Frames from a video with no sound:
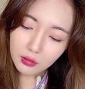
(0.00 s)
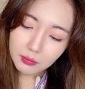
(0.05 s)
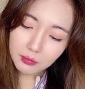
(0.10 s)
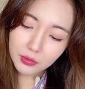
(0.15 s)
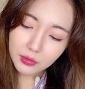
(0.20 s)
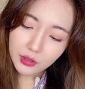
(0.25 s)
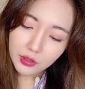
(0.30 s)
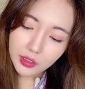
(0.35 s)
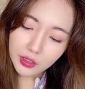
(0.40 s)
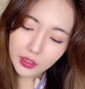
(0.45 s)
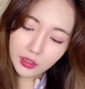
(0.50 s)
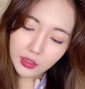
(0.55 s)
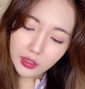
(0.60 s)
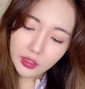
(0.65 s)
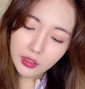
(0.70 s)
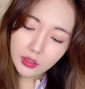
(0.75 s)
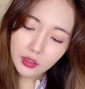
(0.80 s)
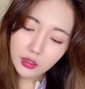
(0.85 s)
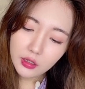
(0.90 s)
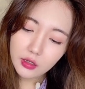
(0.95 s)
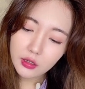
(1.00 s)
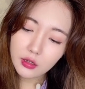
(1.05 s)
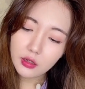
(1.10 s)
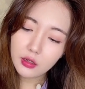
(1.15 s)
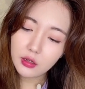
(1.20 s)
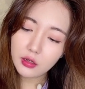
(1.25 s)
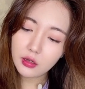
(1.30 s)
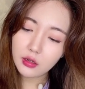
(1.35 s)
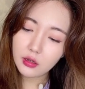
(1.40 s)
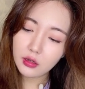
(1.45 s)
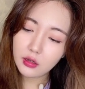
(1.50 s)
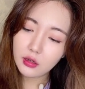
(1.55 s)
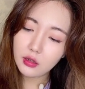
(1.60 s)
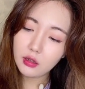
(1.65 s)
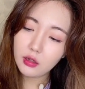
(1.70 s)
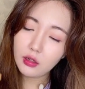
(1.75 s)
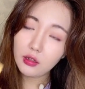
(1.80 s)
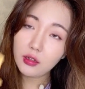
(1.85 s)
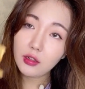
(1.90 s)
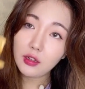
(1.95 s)
put it in,
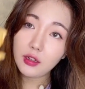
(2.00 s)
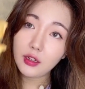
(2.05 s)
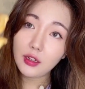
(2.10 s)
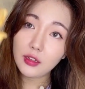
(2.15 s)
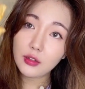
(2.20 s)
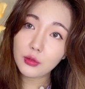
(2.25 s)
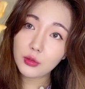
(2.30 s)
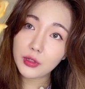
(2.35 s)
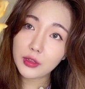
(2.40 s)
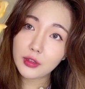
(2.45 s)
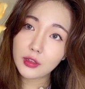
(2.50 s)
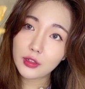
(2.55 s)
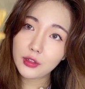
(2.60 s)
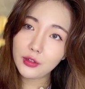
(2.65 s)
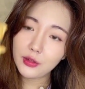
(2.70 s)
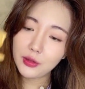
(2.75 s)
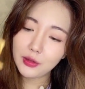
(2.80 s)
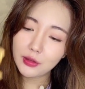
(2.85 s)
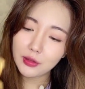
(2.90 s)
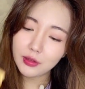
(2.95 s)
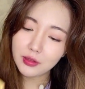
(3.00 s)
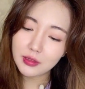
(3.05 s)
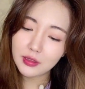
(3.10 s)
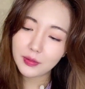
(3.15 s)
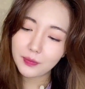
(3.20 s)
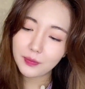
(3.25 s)
eat with the noodles.